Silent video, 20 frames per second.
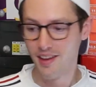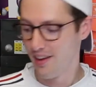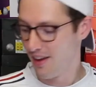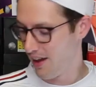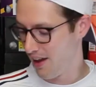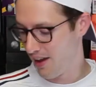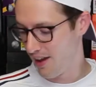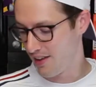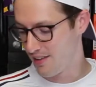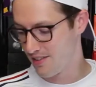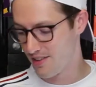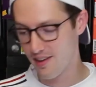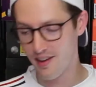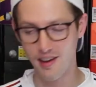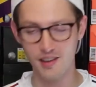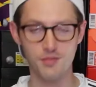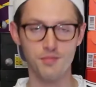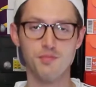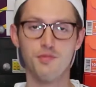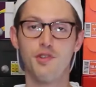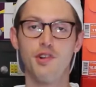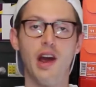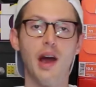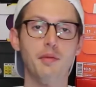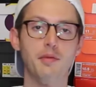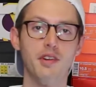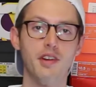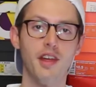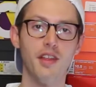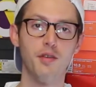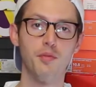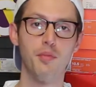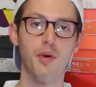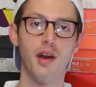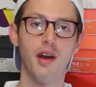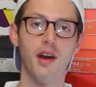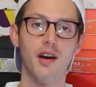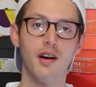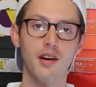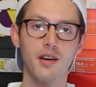and grabbed another
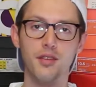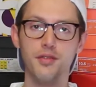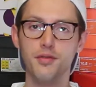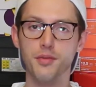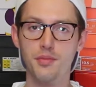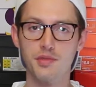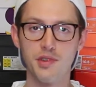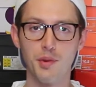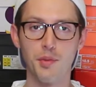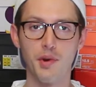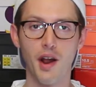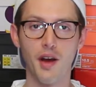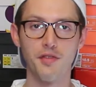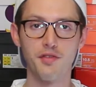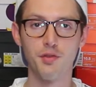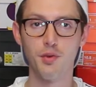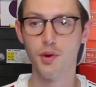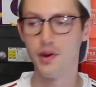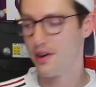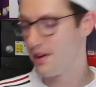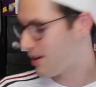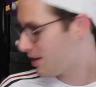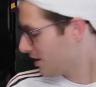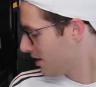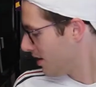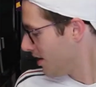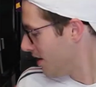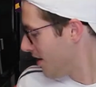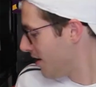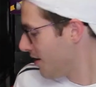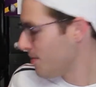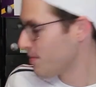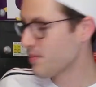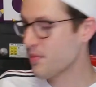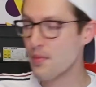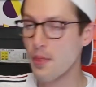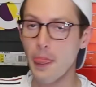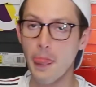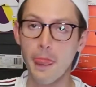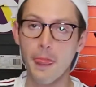pair from someone off Twitter.
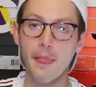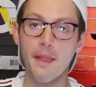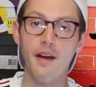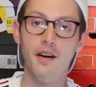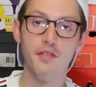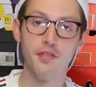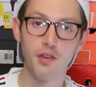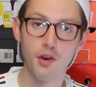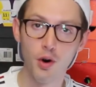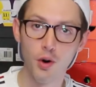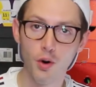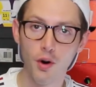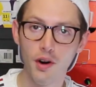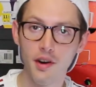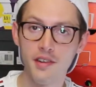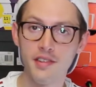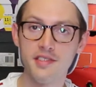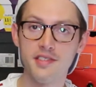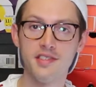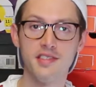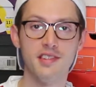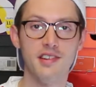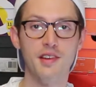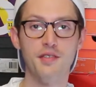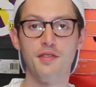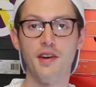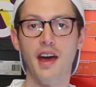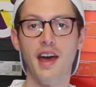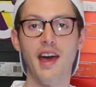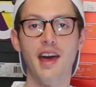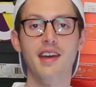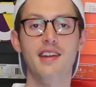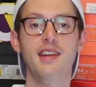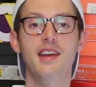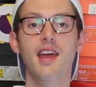Of course, if I had